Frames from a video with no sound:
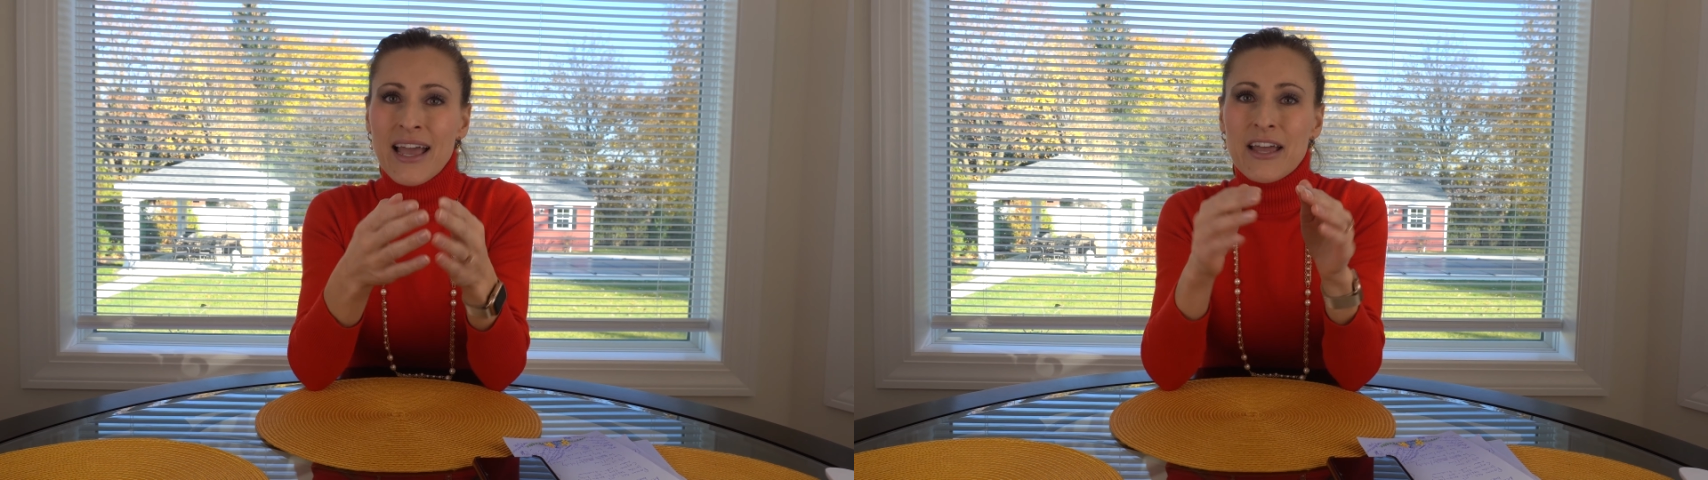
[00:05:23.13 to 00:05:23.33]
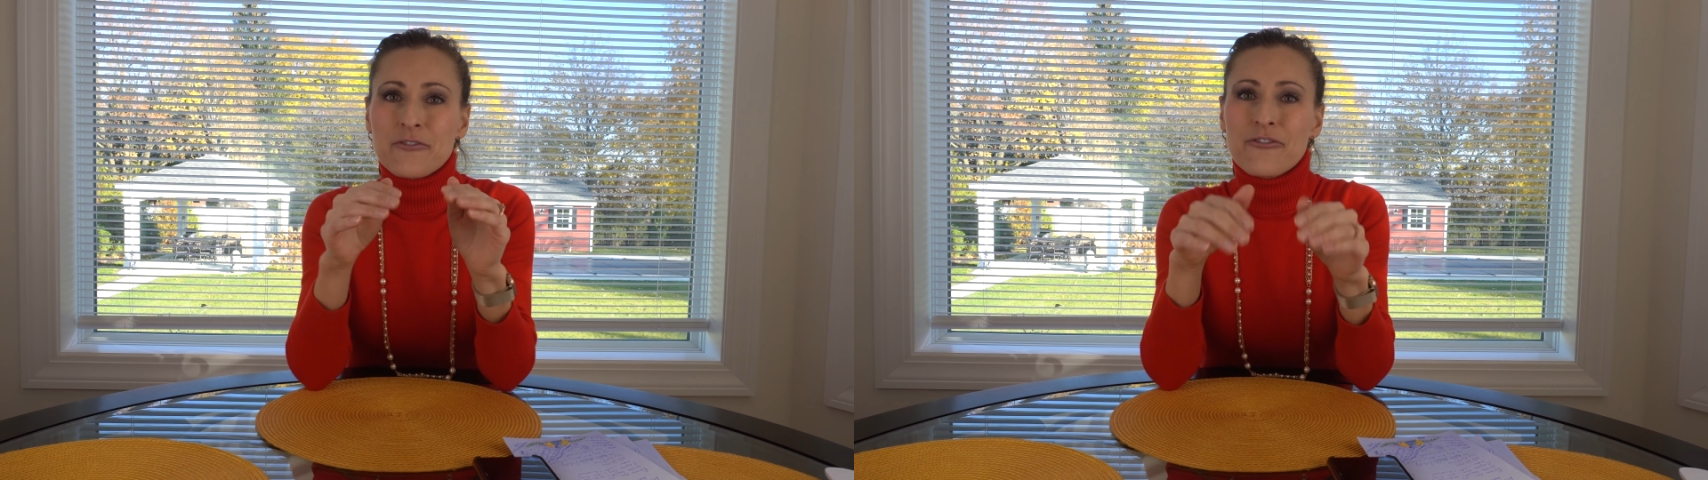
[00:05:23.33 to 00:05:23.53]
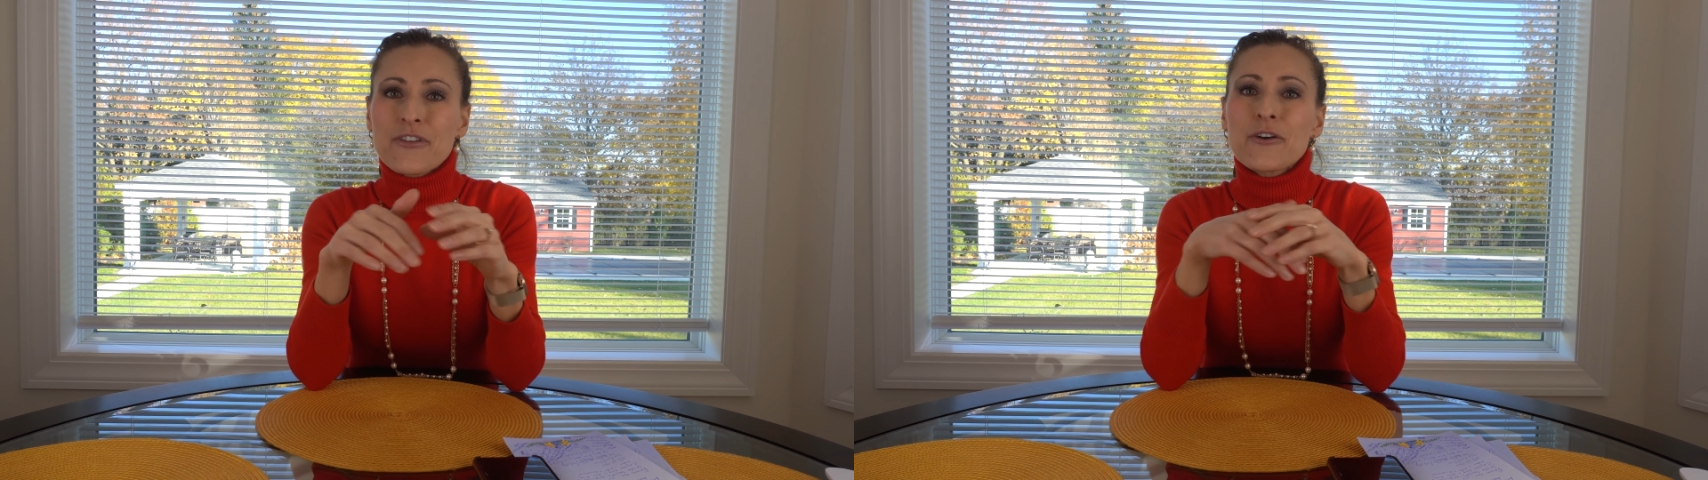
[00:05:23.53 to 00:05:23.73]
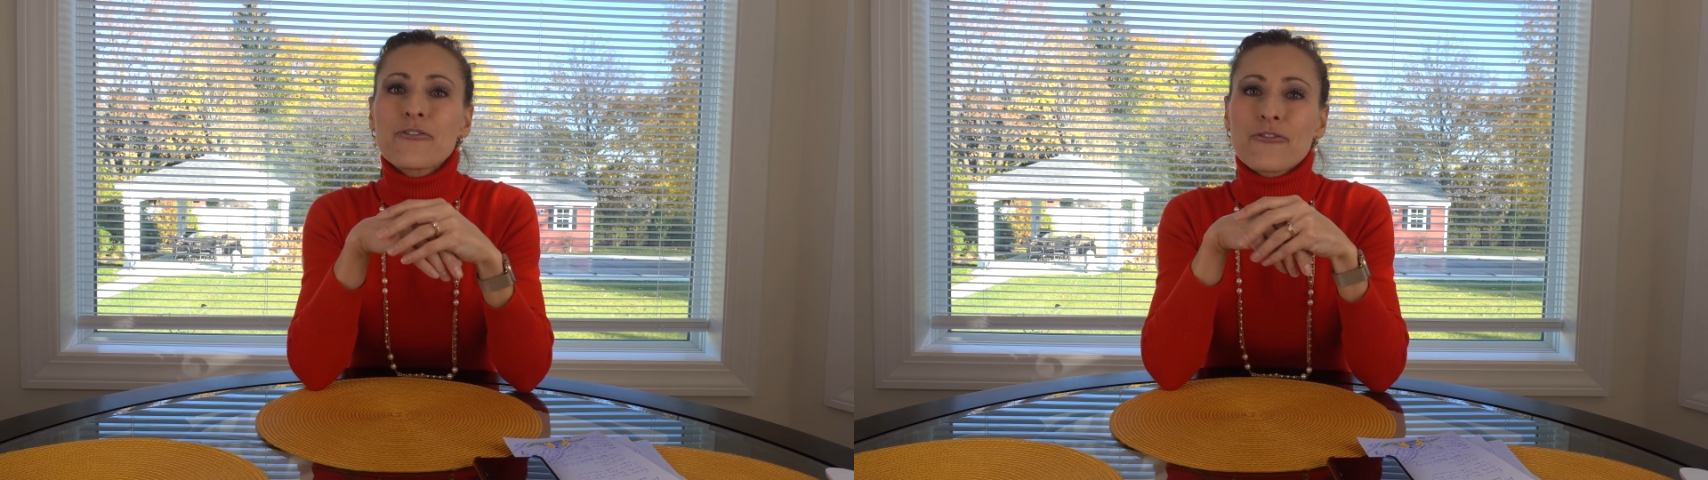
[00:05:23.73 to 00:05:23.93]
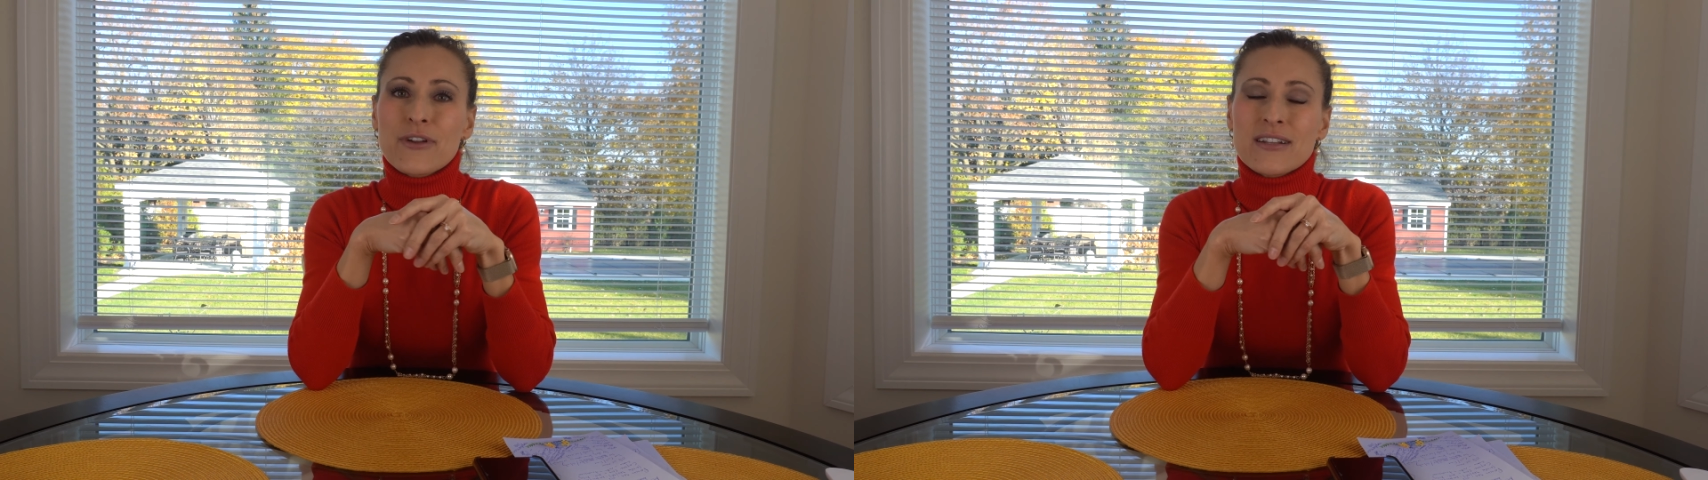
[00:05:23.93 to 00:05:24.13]
And feel
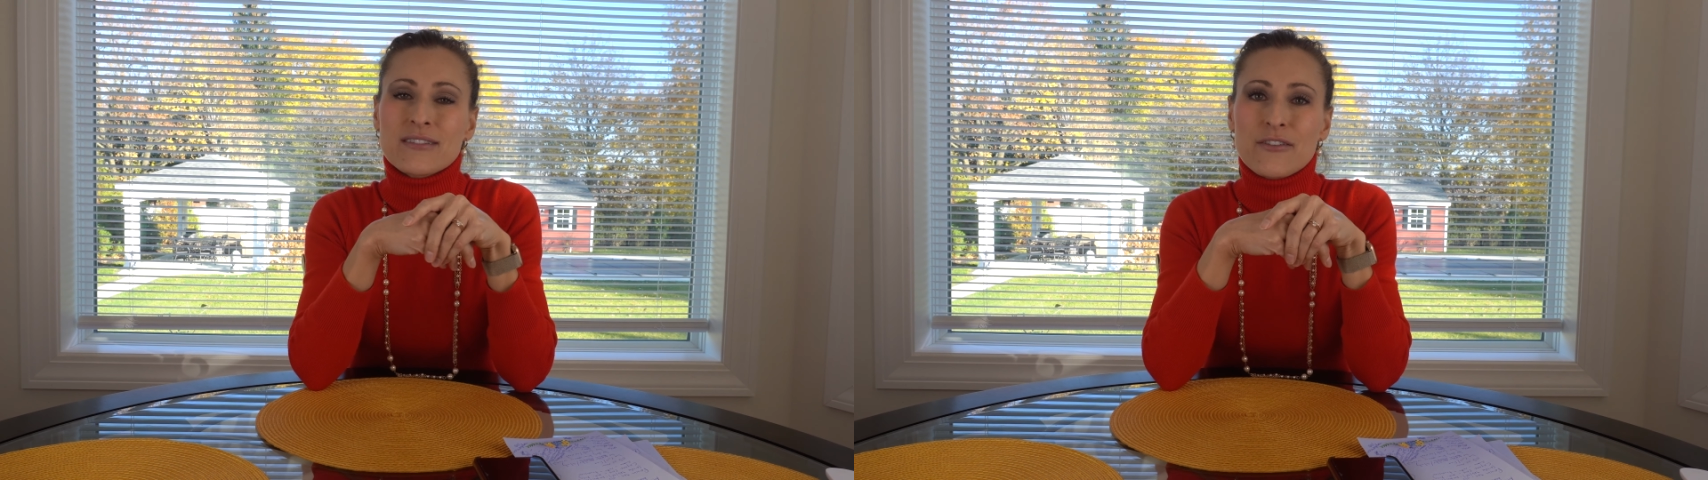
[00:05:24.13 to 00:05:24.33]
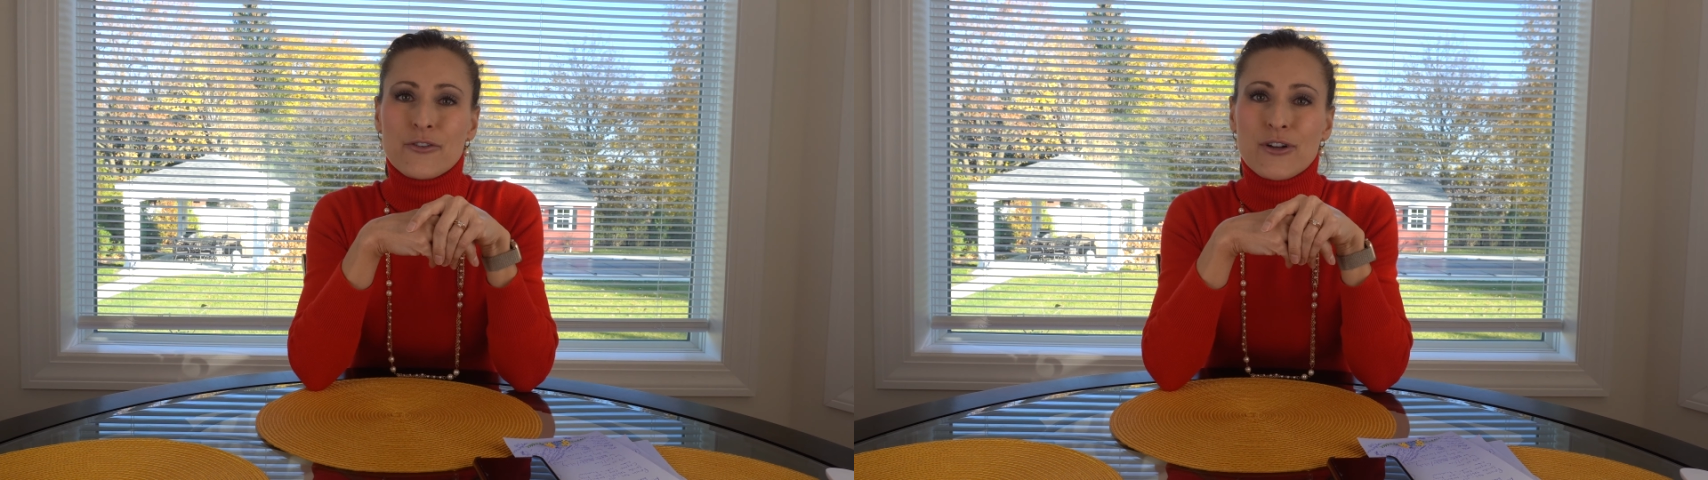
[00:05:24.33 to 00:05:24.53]
free to leave your